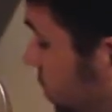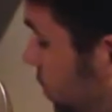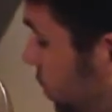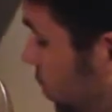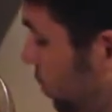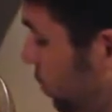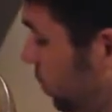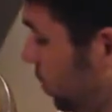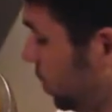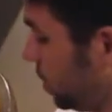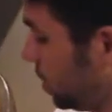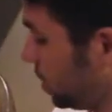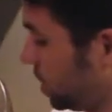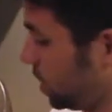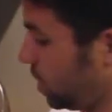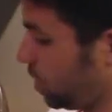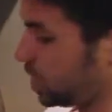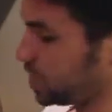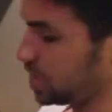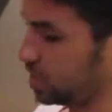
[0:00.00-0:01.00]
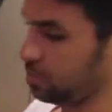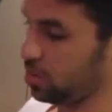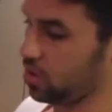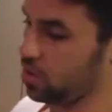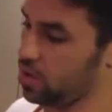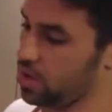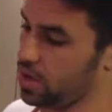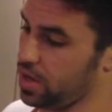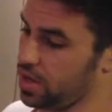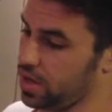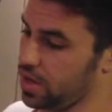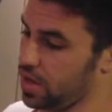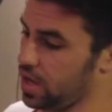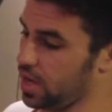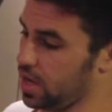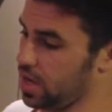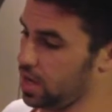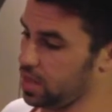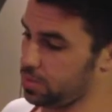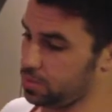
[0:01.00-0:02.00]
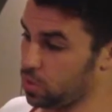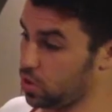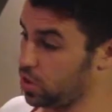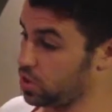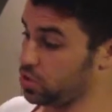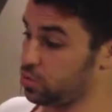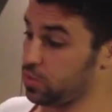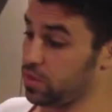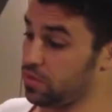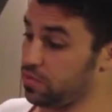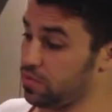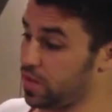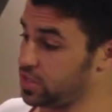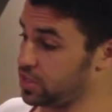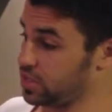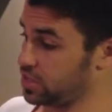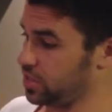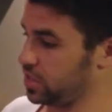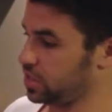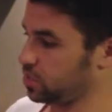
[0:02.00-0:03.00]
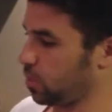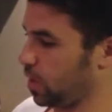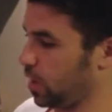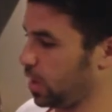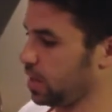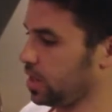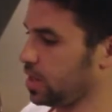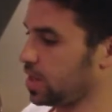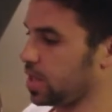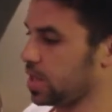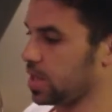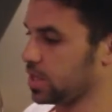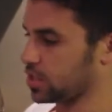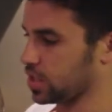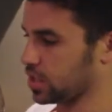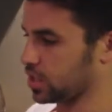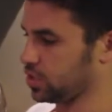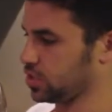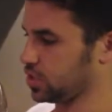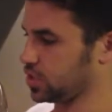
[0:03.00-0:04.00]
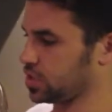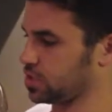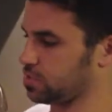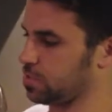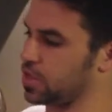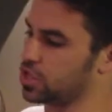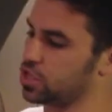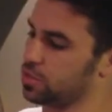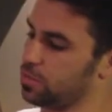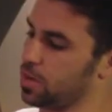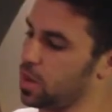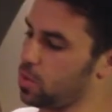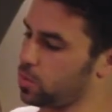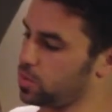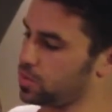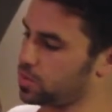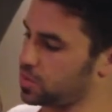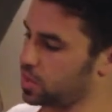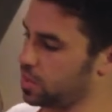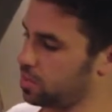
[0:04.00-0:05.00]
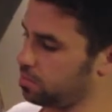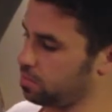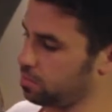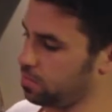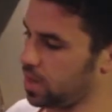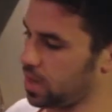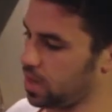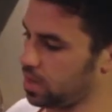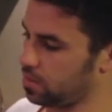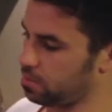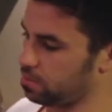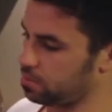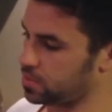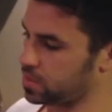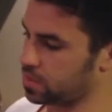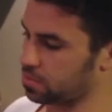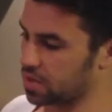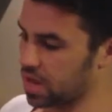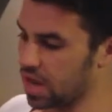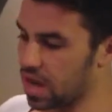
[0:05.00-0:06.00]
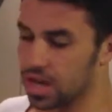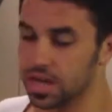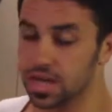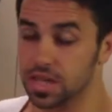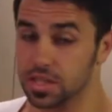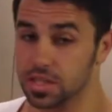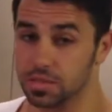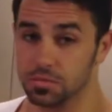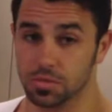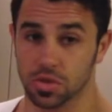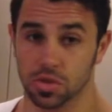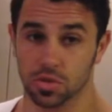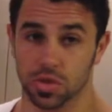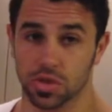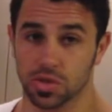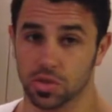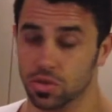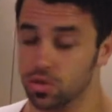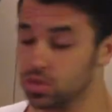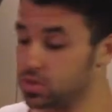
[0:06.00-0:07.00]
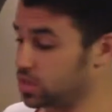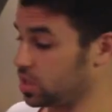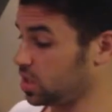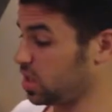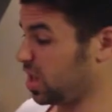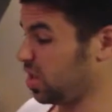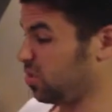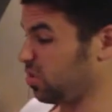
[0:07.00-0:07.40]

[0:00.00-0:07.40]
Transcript: So the idea behind doing veggies this way is I can just smash them up with some garlic and some soy sauce.